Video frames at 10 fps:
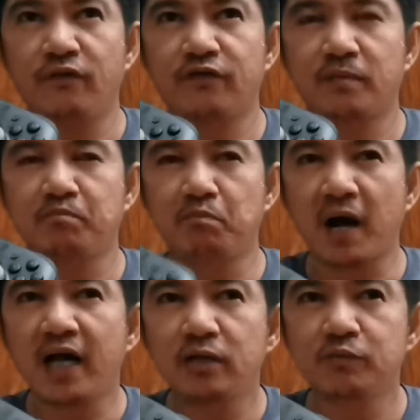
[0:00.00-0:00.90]
from
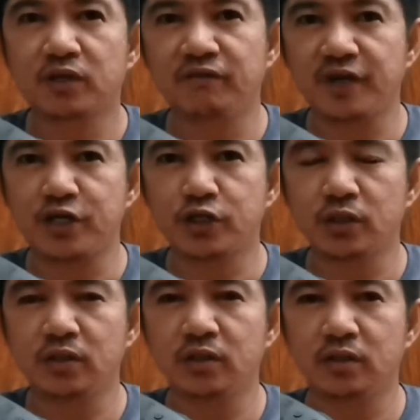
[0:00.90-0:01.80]
my
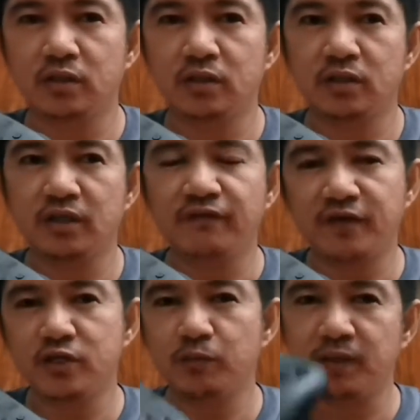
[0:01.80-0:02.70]
observation, the
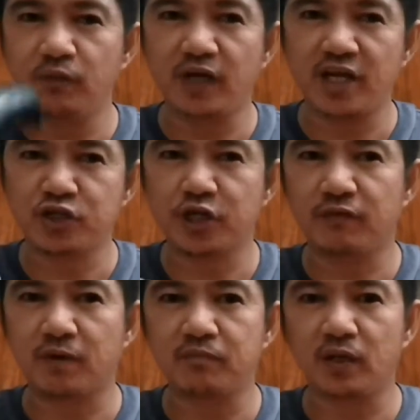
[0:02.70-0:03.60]
difference between HD
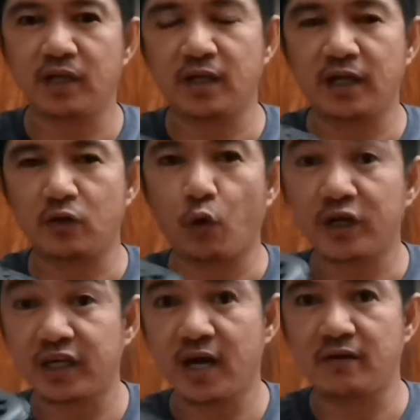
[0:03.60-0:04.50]
Rumble and like
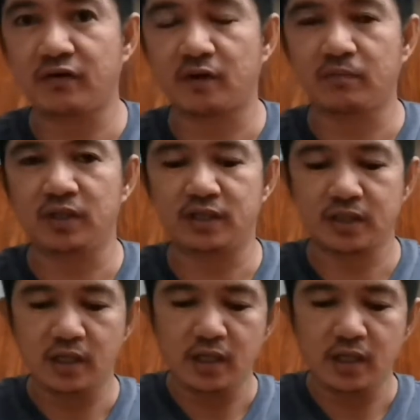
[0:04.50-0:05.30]
ordinary Rumble is